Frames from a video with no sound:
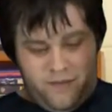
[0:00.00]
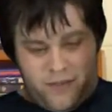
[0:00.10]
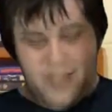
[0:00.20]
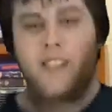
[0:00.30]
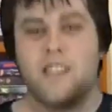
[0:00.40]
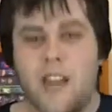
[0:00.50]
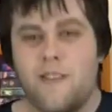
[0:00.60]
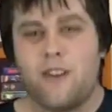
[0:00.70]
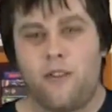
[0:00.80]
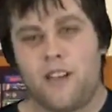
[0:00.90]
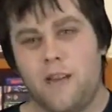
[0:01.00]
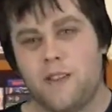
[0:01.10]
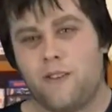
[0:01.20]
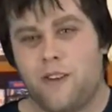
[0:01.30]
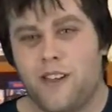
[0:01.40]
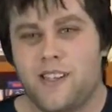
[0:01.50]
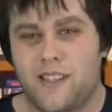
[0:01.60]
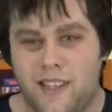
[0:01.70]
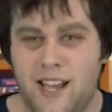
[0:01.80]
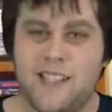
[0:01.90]
Just a shame it all comes across as
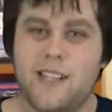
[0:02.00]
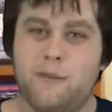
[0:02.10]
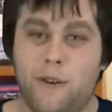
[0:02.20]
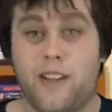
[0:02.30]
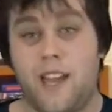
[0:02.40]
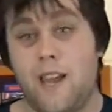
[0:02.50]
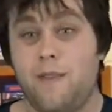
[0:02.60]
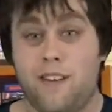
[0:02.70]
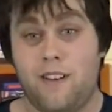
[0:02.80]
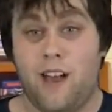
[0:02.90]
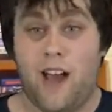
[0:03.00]
a cutscene for a game that,